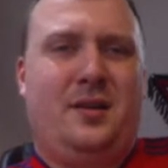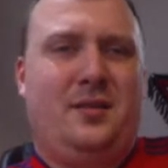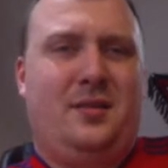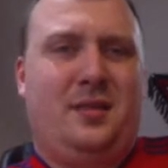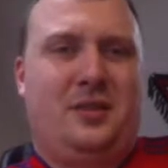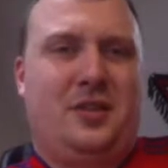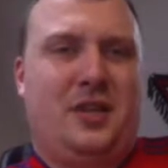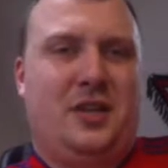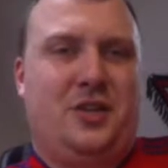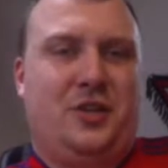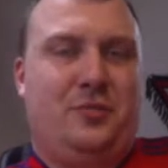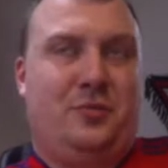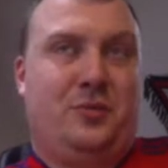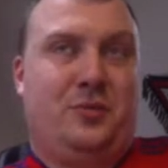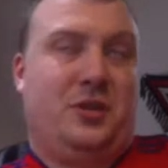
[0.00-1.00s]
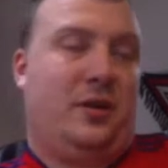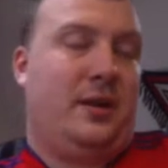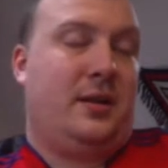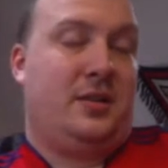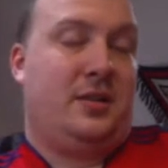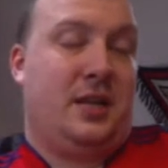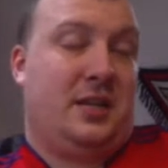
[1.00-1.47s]
That she actually resigned.
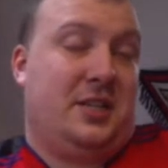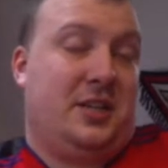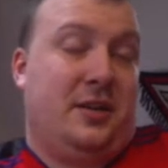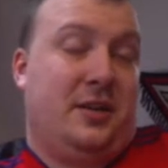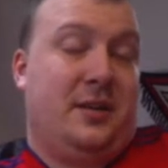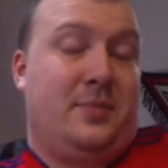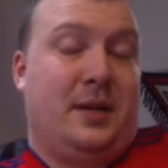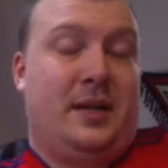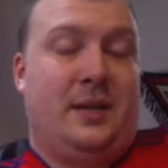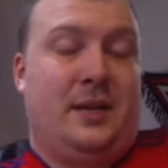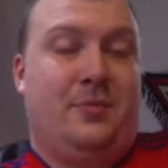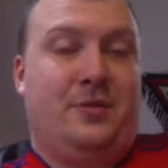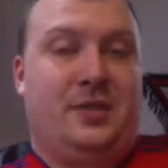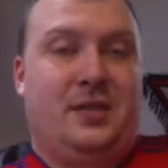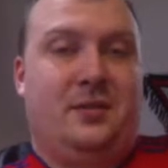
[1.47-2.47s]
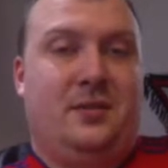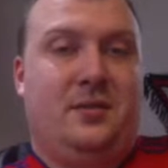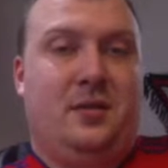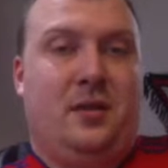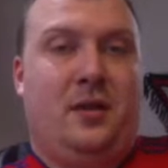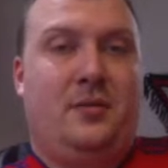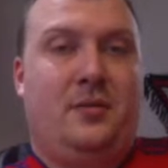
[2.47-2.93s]
She actually liked playing that position,
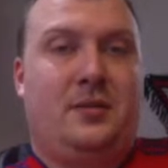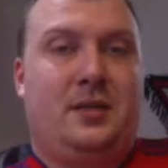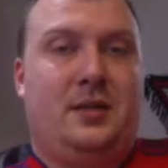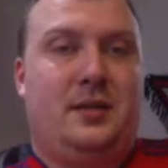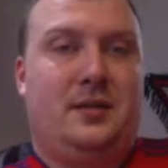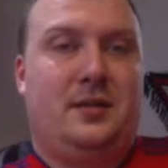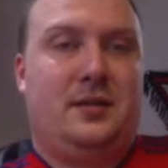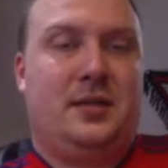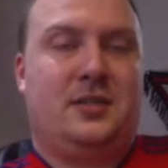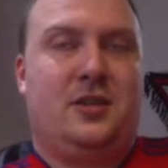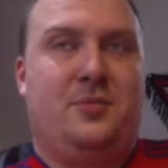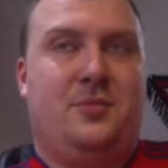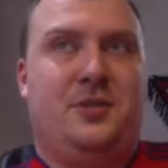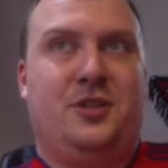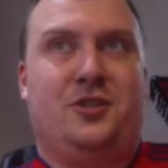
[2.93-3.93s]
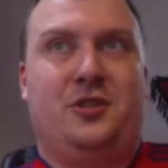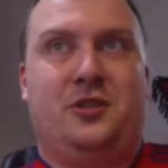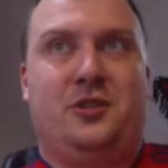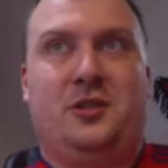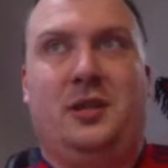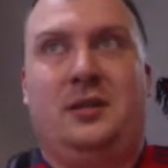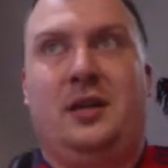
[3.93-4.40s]
liked this new position
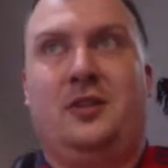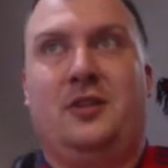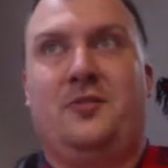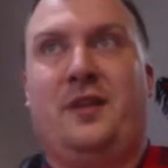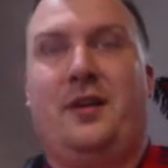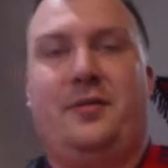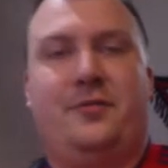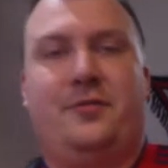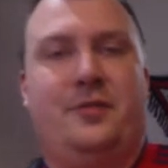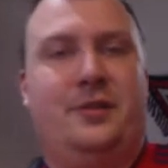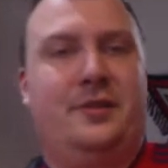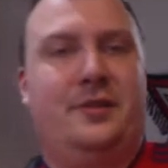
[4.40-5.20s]
that's found for her.